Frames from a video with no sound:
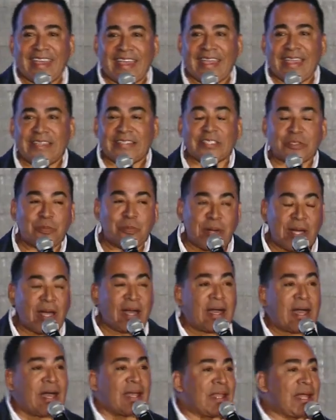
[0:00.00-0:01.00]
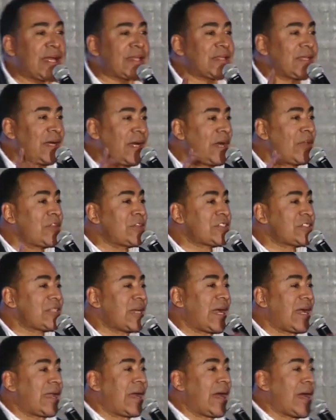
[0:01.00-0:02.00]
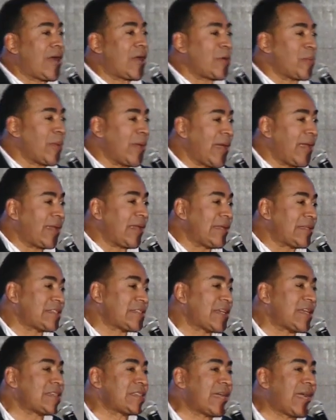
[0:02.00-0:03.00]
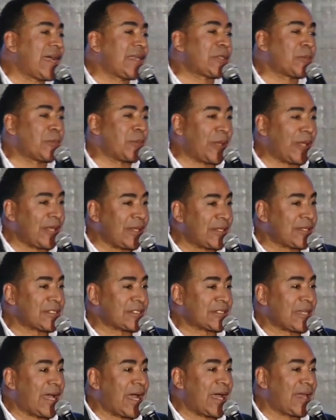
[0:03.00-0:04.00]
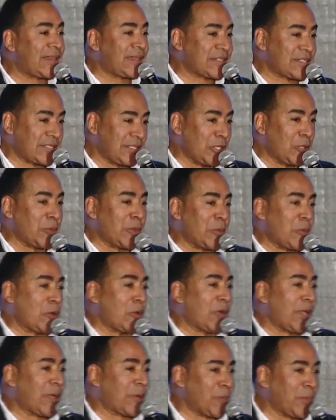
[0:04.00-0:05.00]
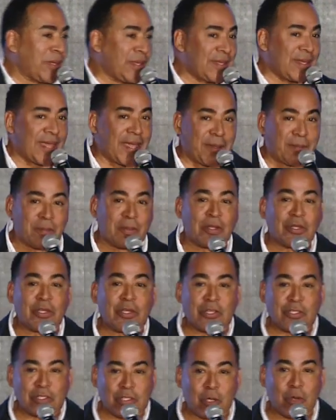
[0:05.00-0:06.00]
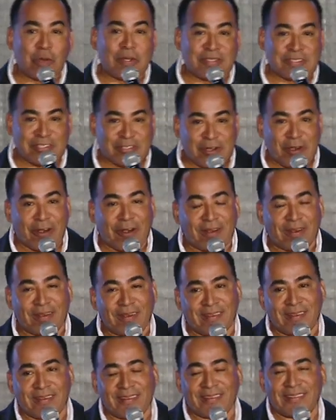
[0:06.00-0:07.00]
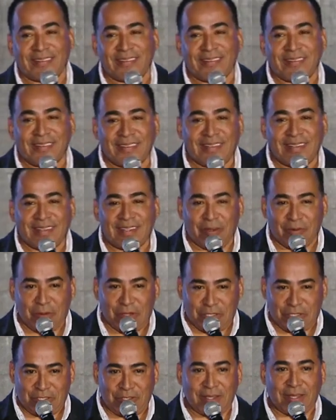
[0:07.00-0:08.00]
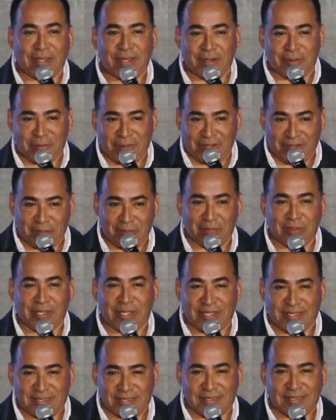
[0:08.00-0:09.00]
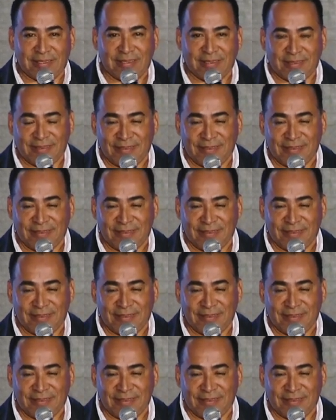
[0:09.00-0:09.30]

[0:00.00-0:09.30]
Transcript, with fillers: He says, but I like the other side of Iron Man. He said, because I got to play this guy that's a little bit more like me named Tony Stark. I want you to hear me, please.